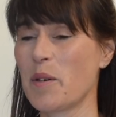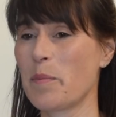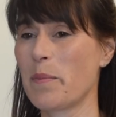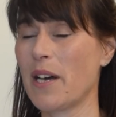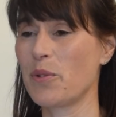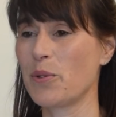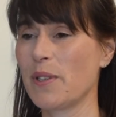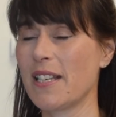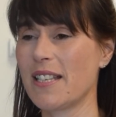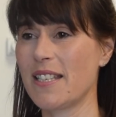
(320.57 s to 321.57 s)
My
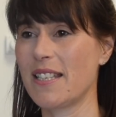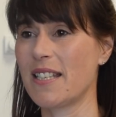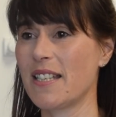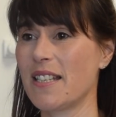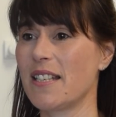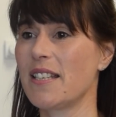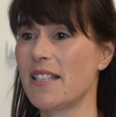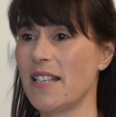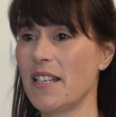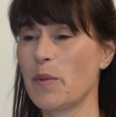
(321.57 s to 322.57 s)
role is to
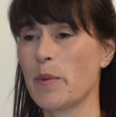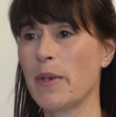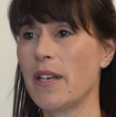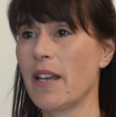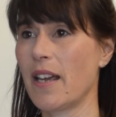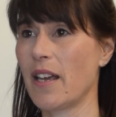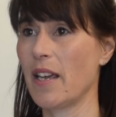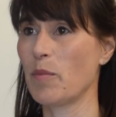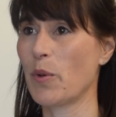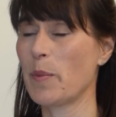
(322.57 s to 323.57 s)
see the women
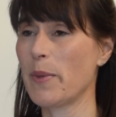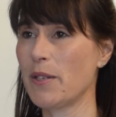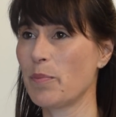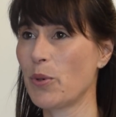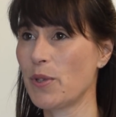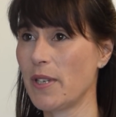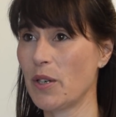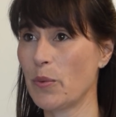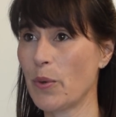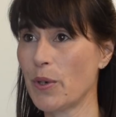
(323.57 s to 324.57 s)
on the
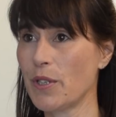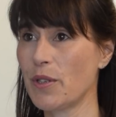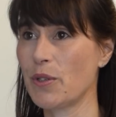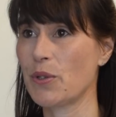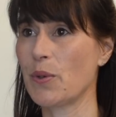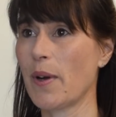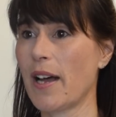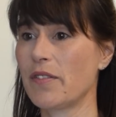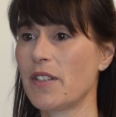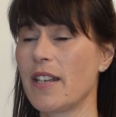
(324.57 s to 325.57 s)
postnatal ward, so after